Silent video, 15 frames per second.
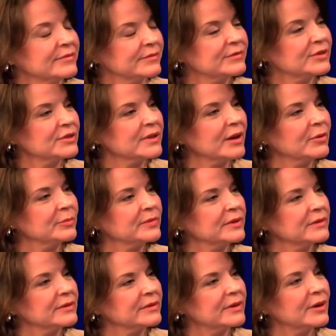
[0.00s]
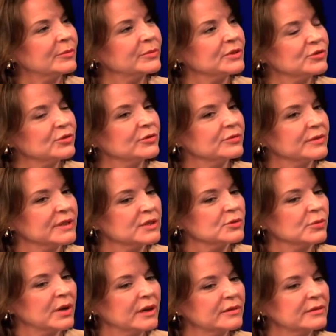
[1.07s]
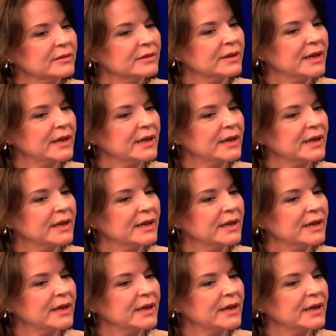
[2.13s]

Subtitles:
just help the children as well.